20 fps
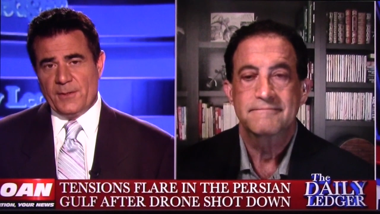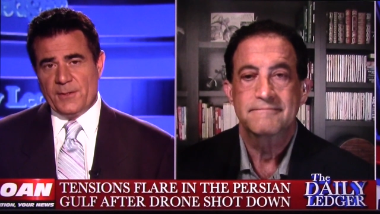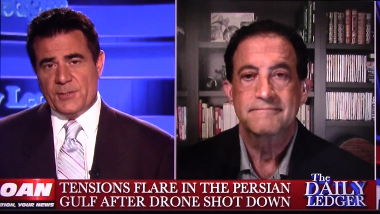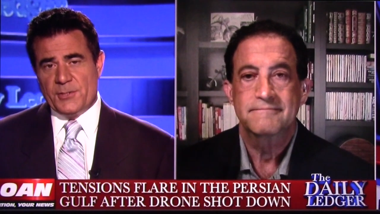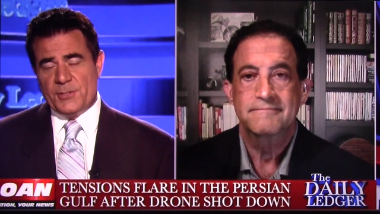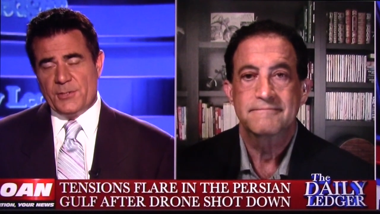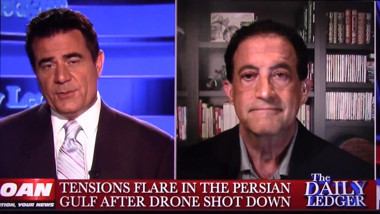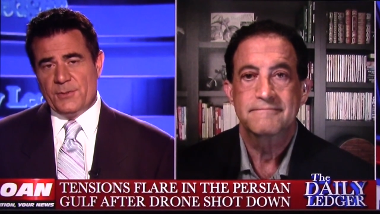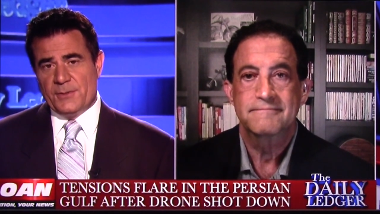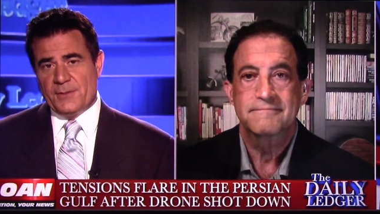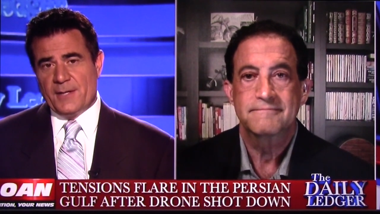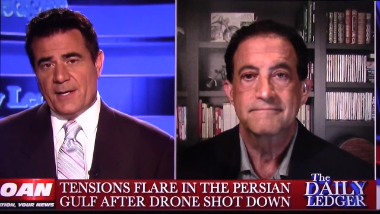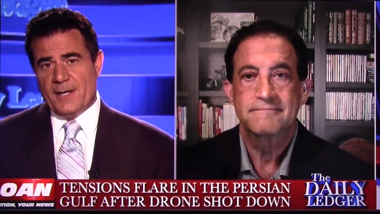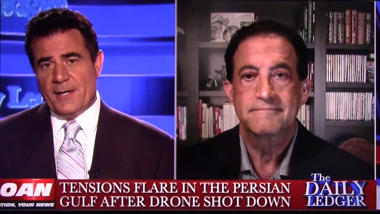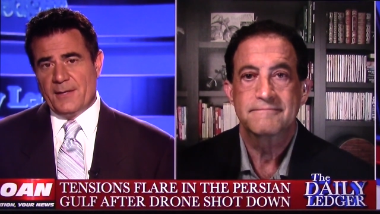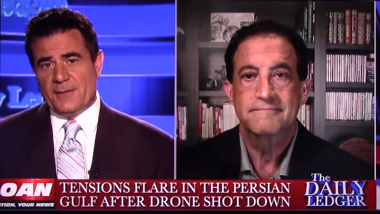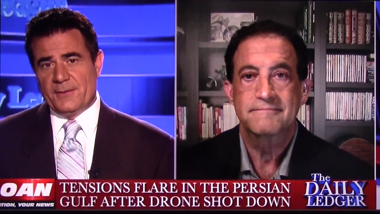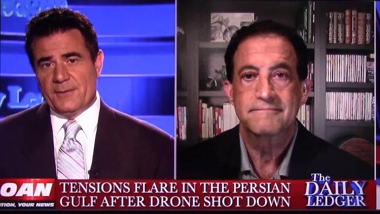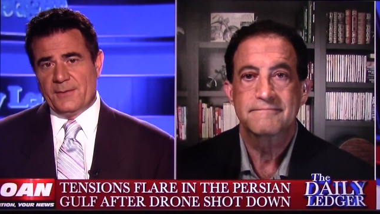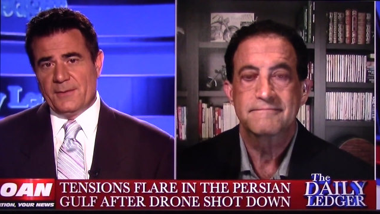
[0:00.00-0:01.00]
Speaker 1: They shoot
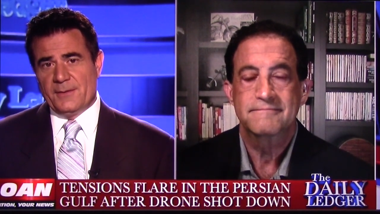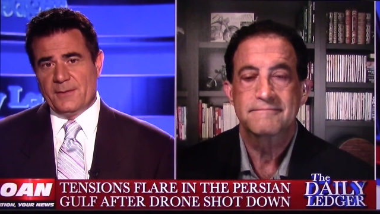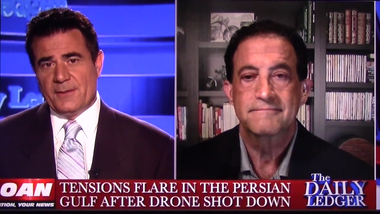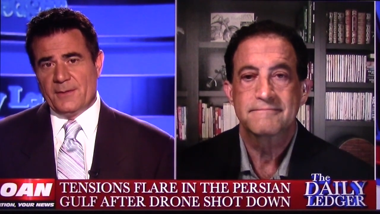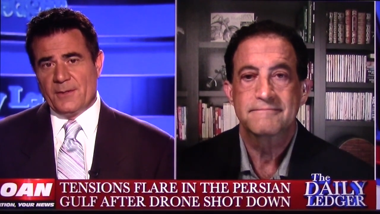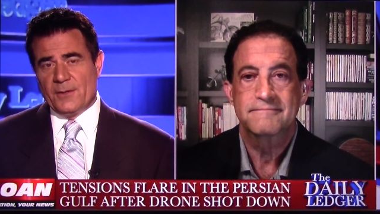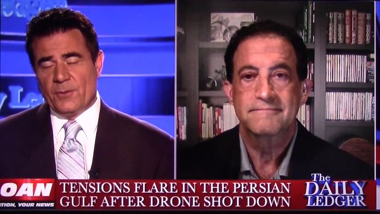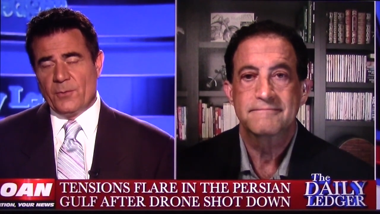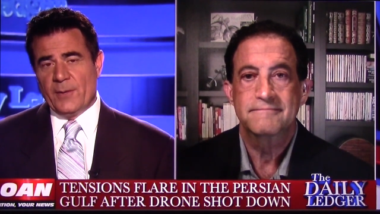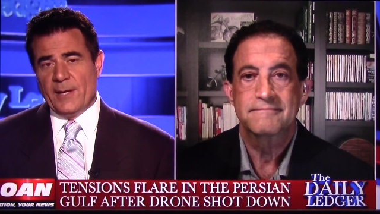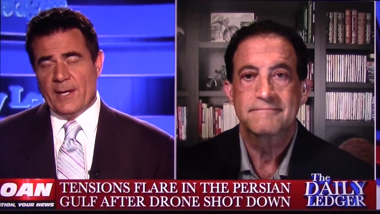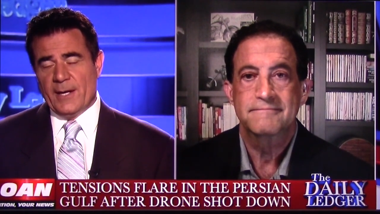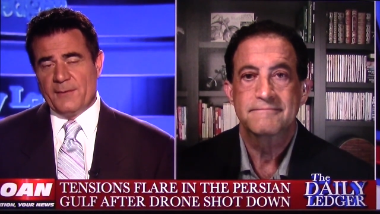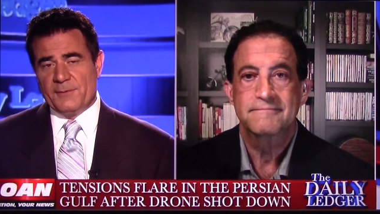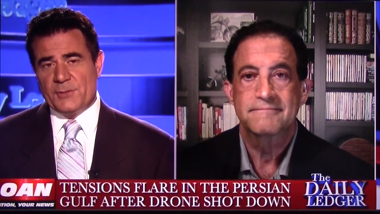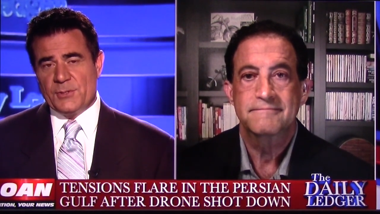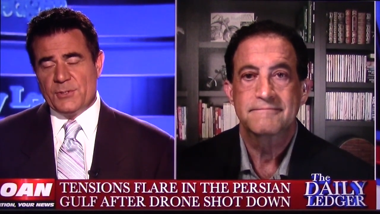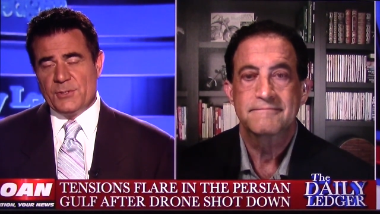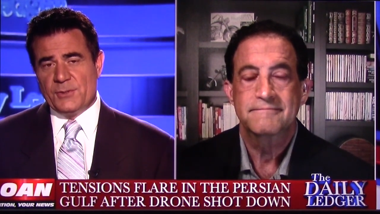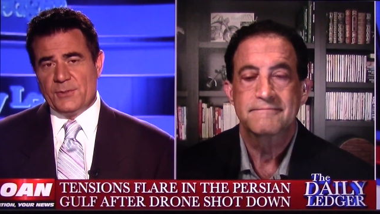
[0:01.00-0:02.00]
down, or we have
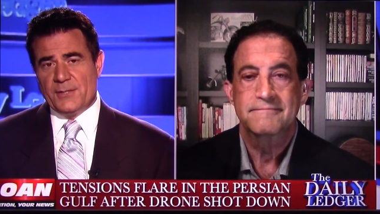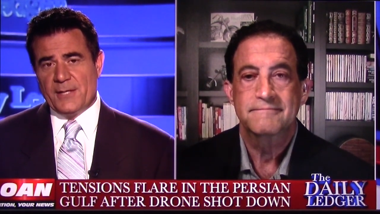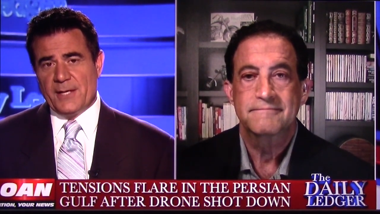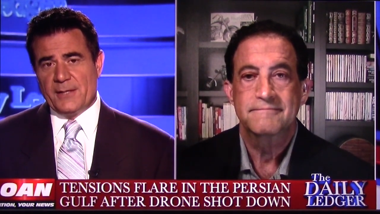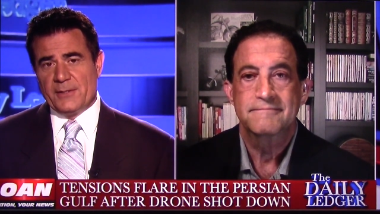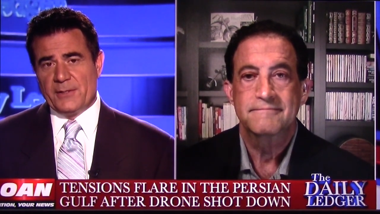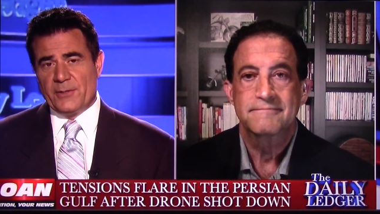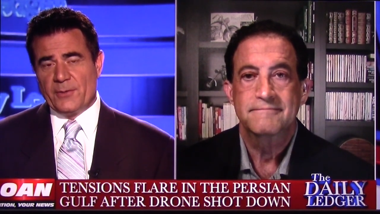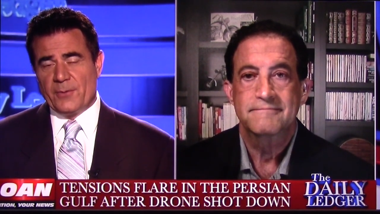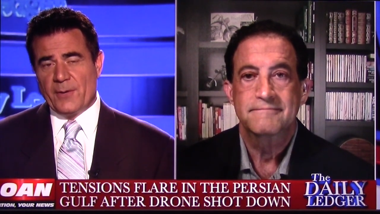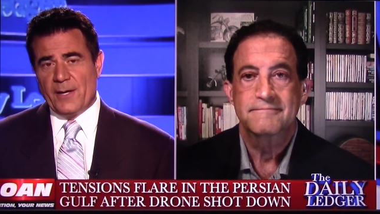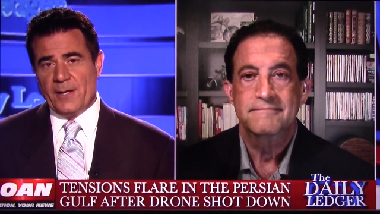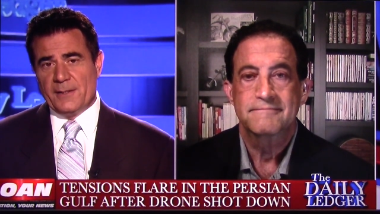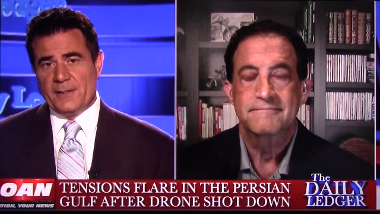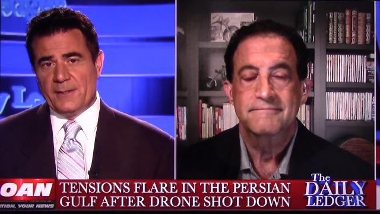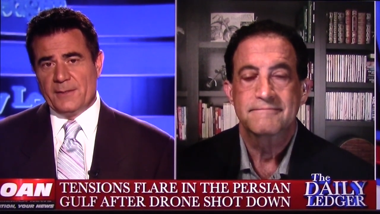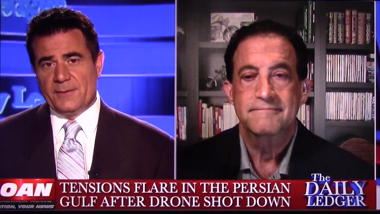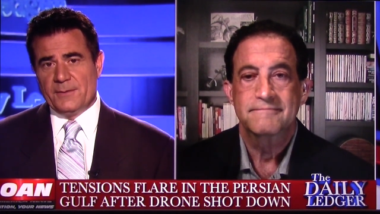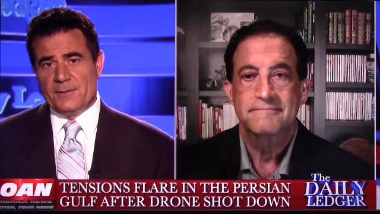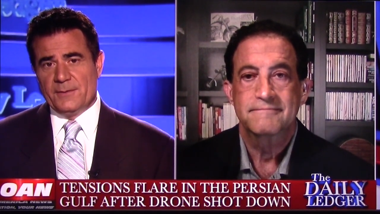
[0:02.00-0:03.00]
to shoot down an
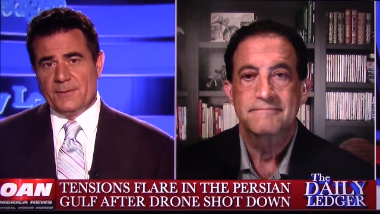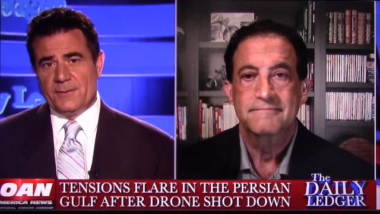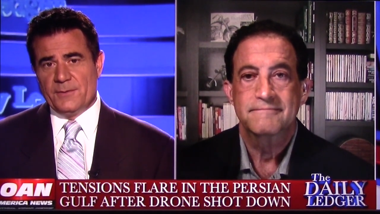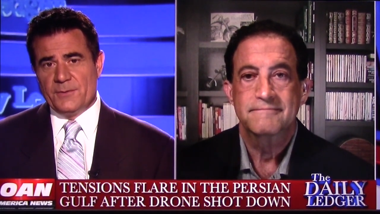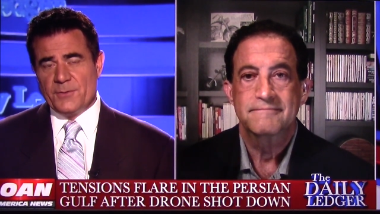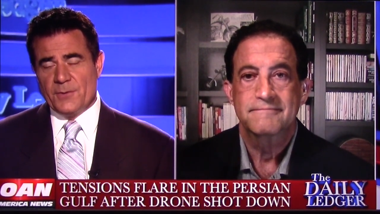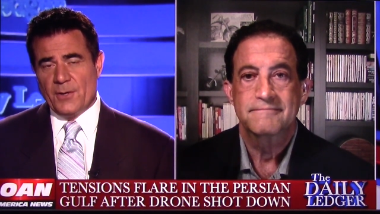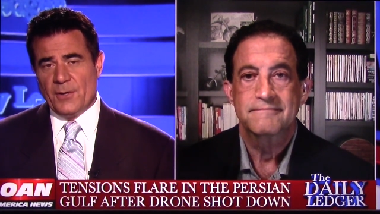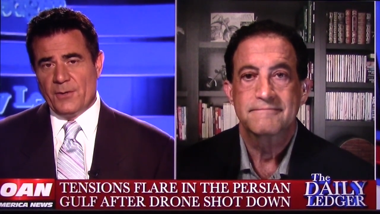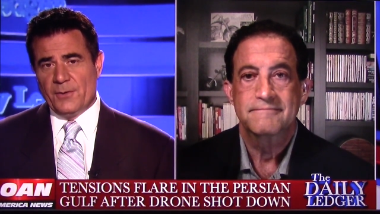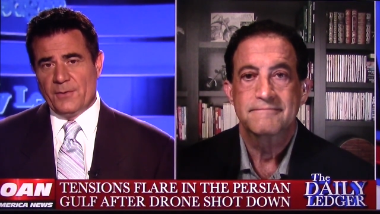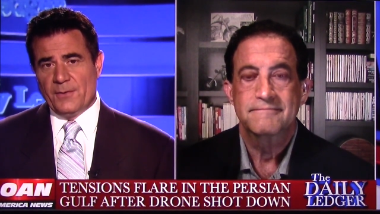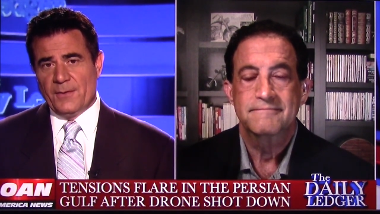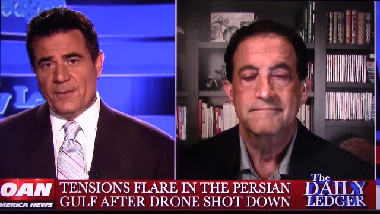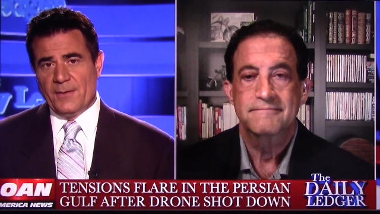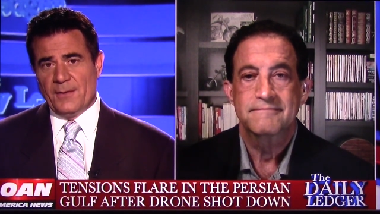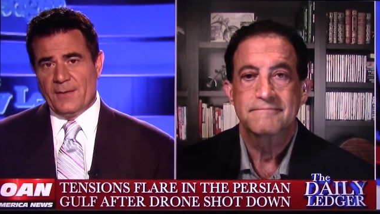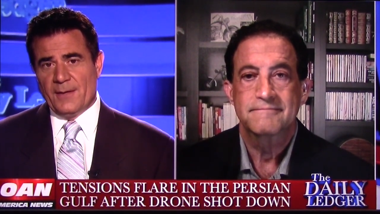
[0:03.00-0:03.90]
Iranian drone.